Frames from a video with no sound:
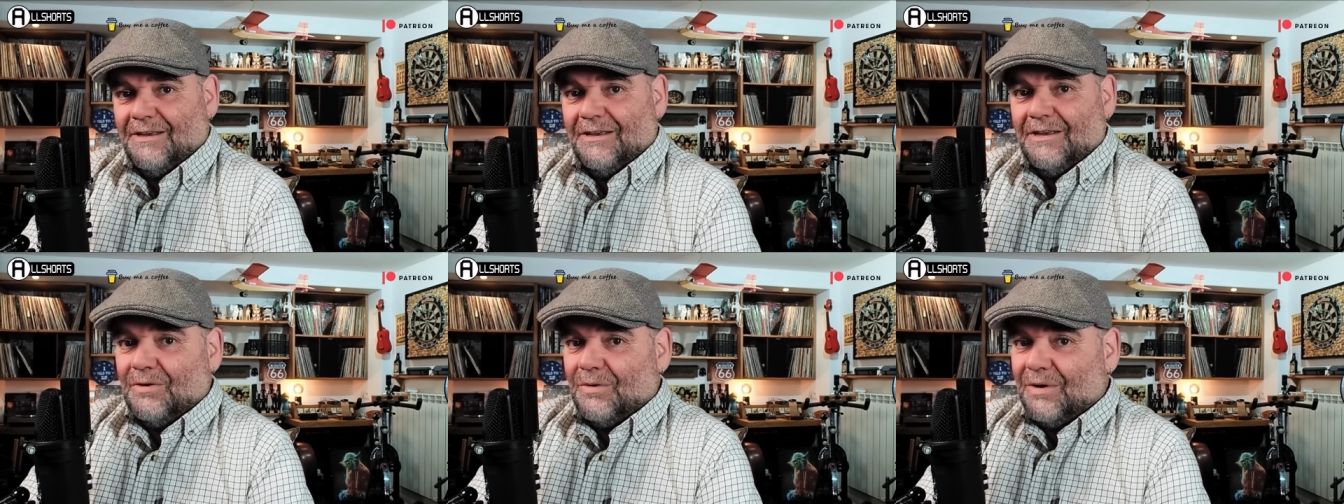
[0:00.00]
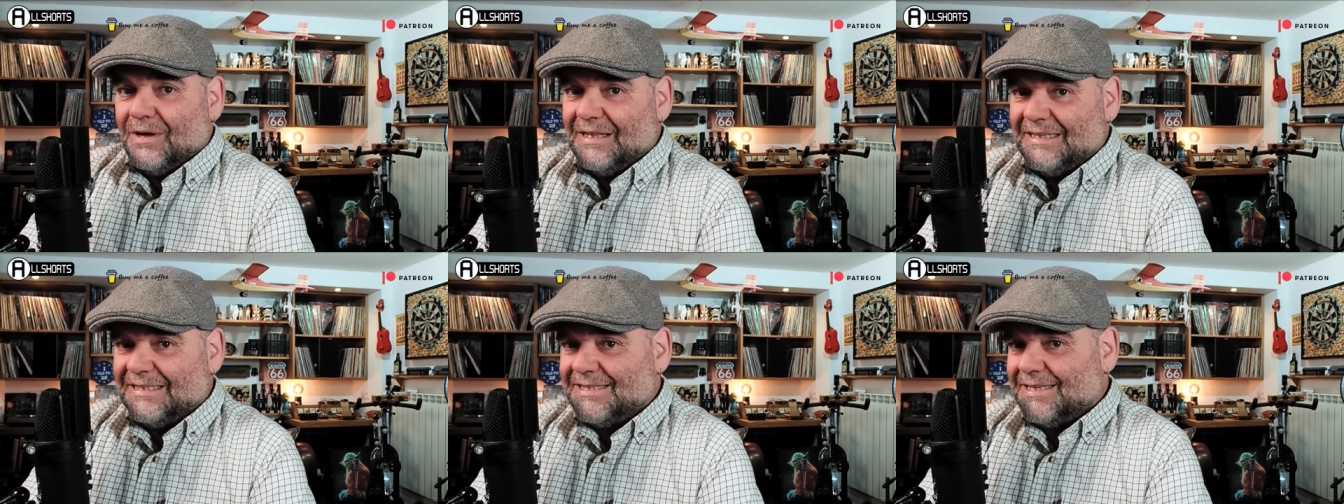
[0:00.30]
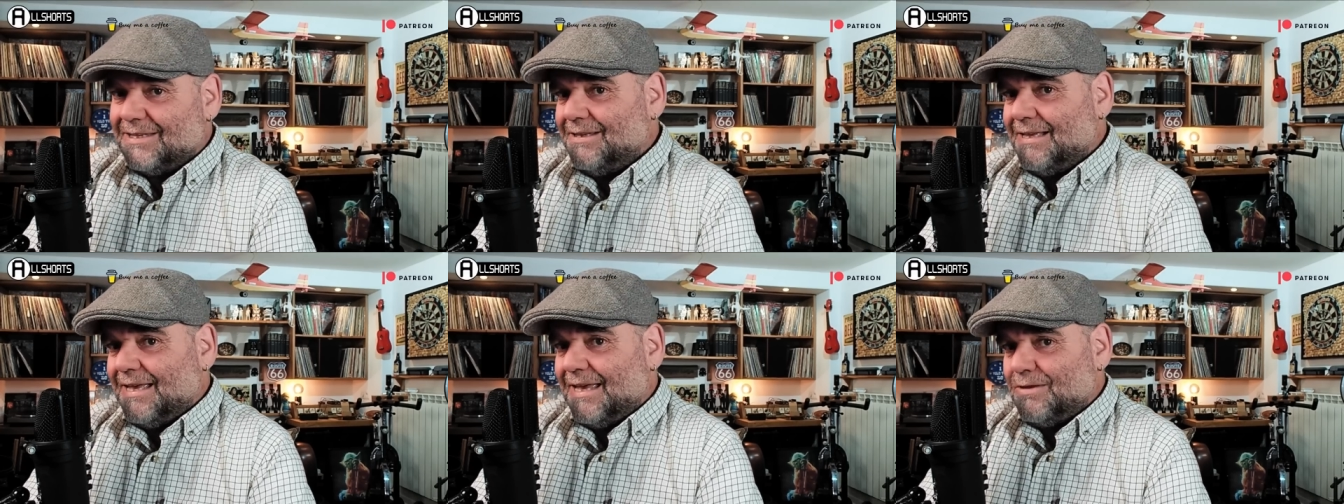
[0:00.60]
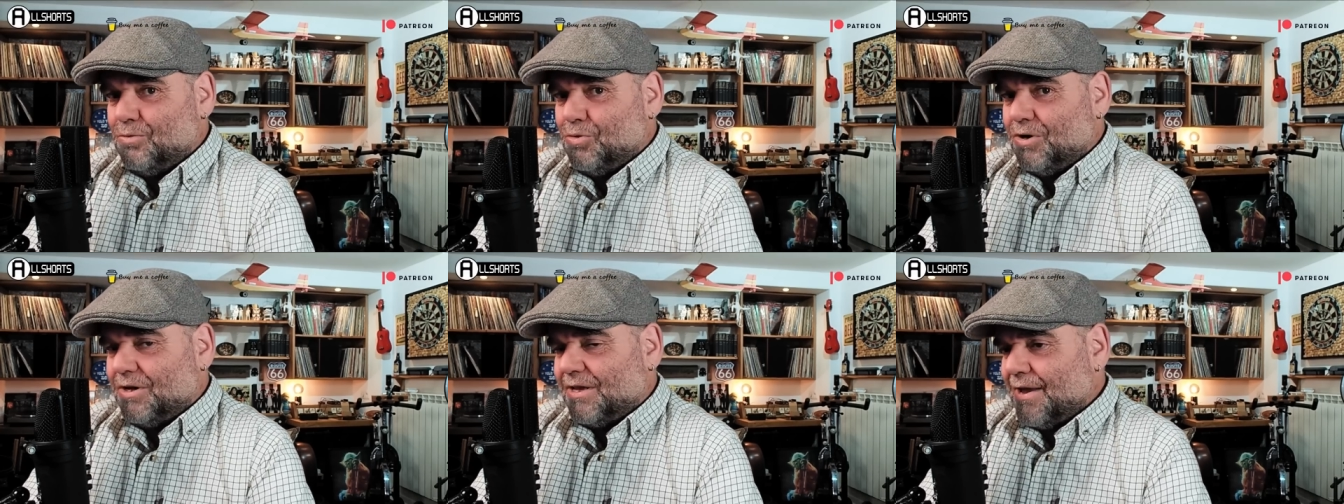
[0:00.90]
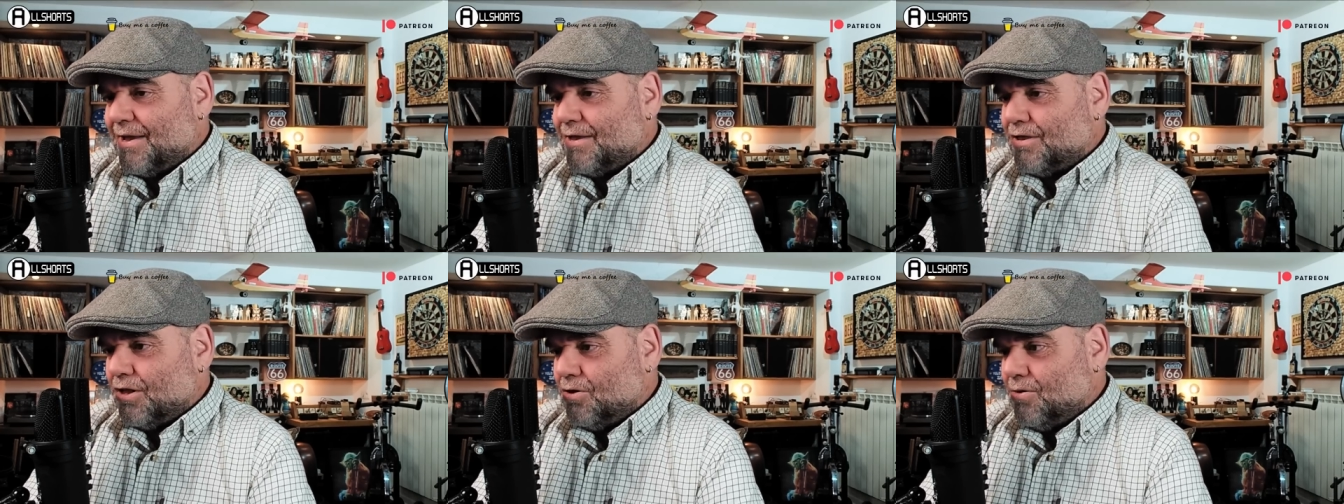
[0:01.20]
Well, he still hadn't worked
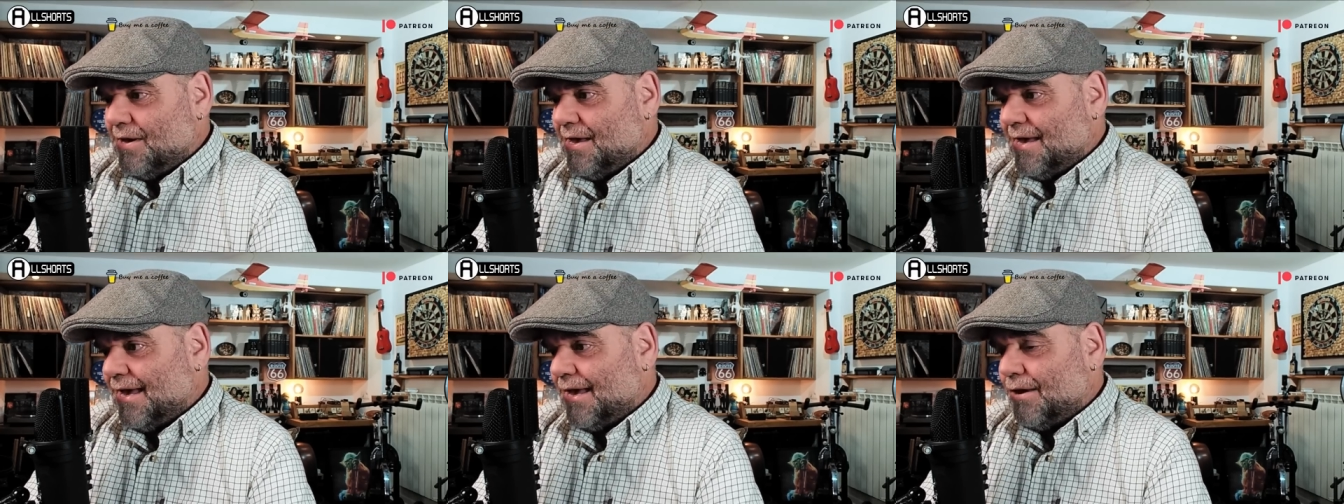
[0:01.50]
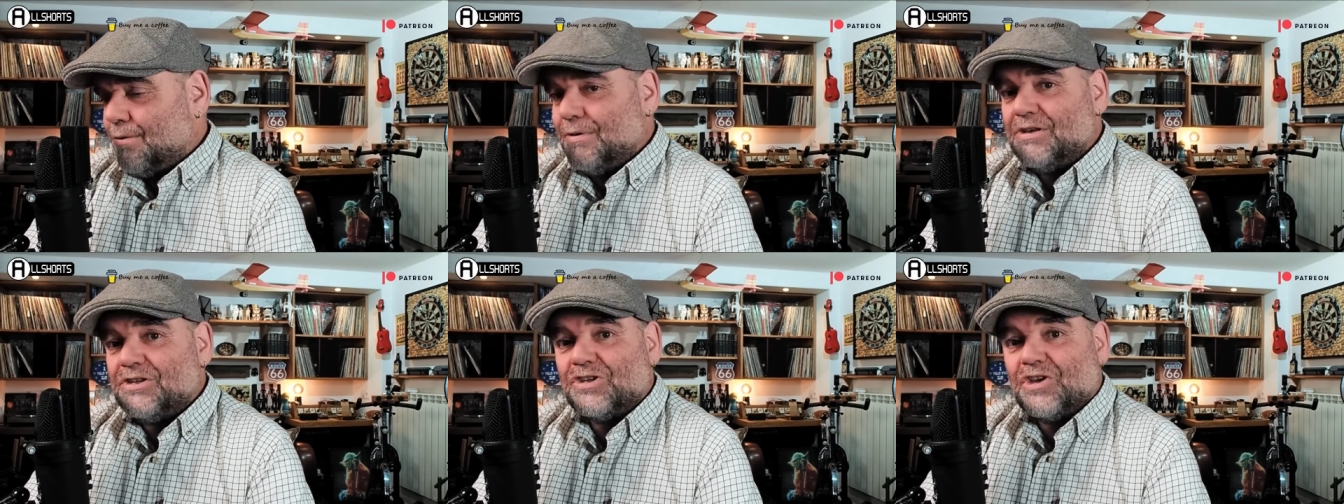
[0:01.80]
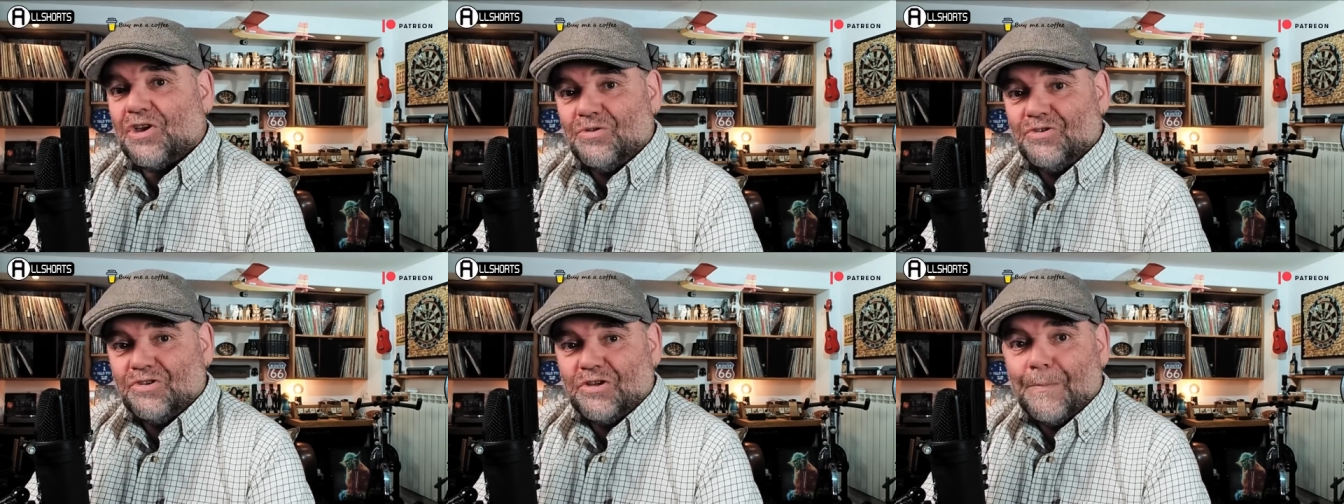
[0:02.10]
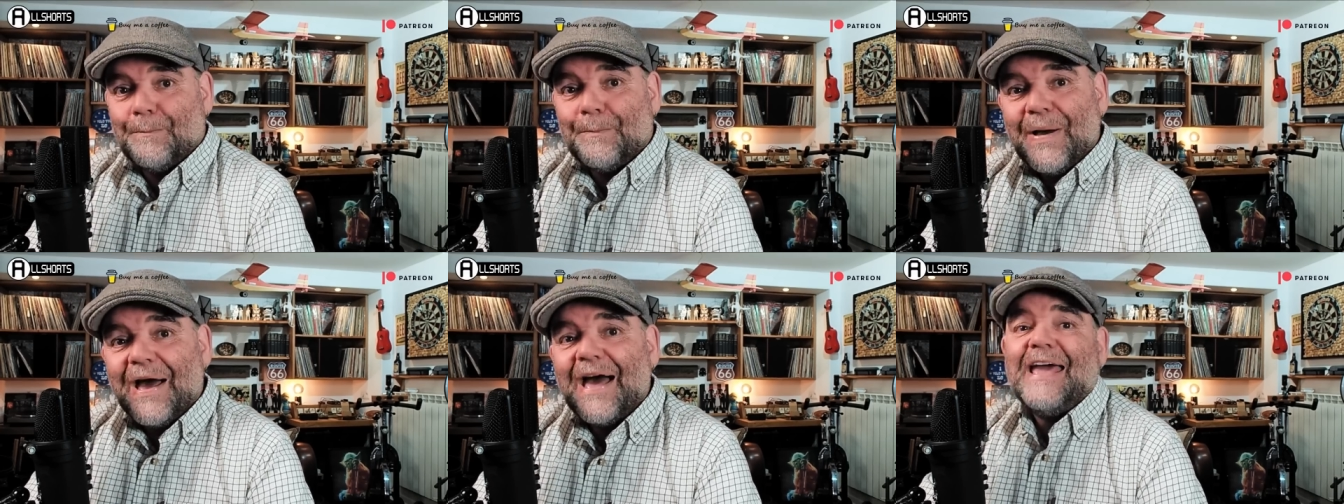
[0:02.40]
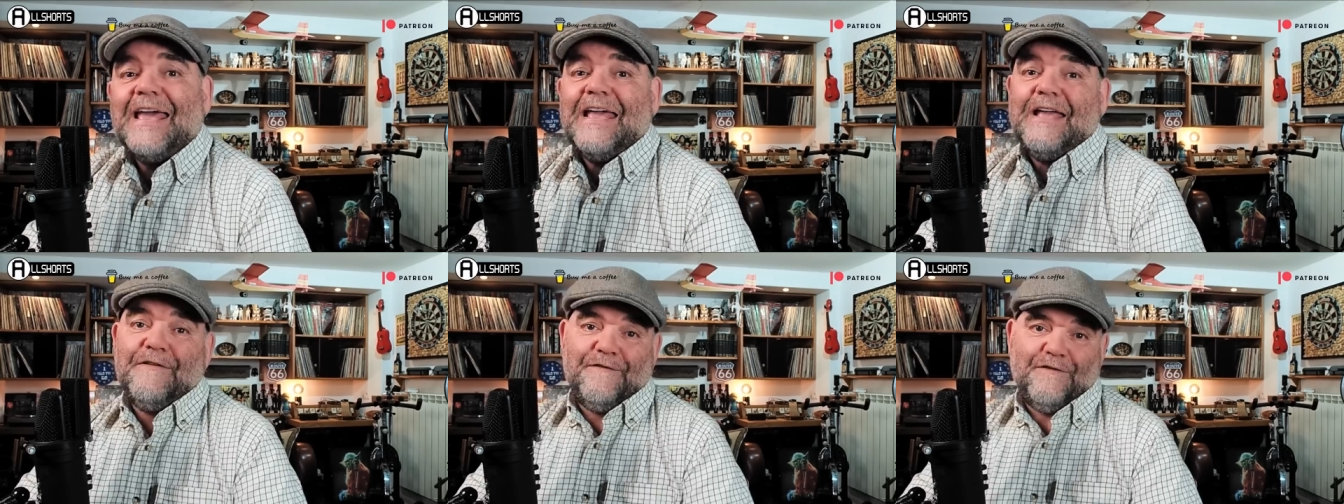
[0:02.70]
out, though, how he's going to
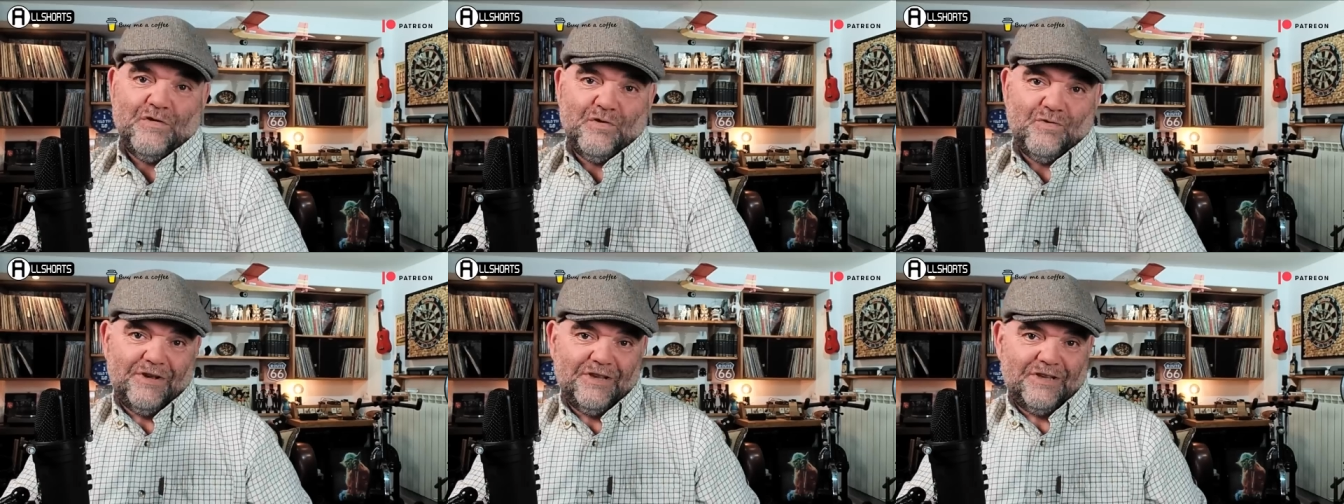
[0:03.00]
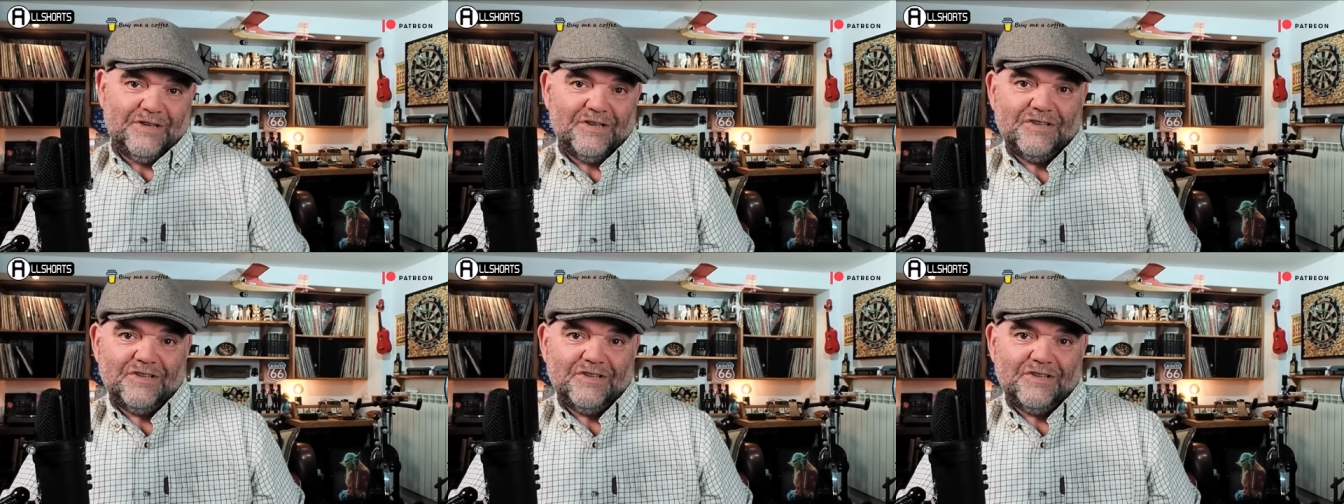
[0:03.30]
pay for it.